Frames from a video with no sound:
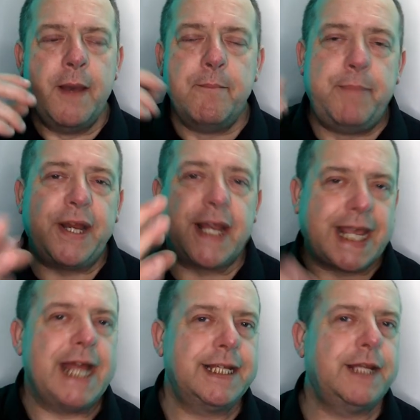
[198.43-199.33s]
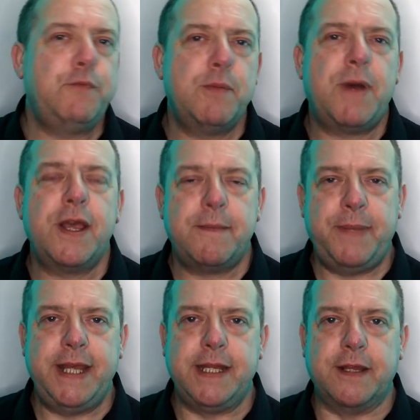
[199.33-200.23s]
But I can give you my
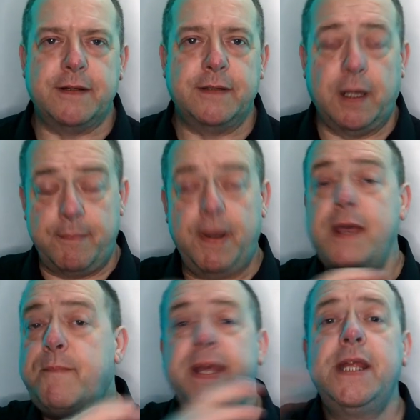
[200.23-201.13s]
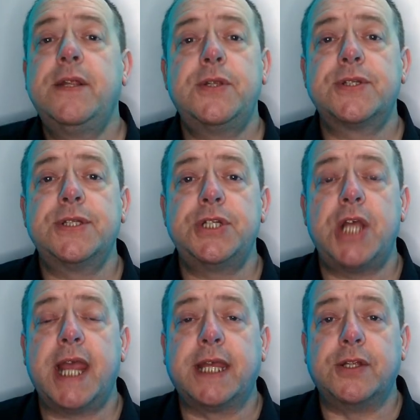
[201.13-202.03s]
opinion, and my opinion doesn't
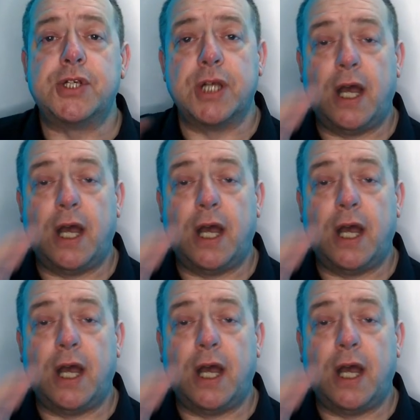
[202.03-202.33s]
change.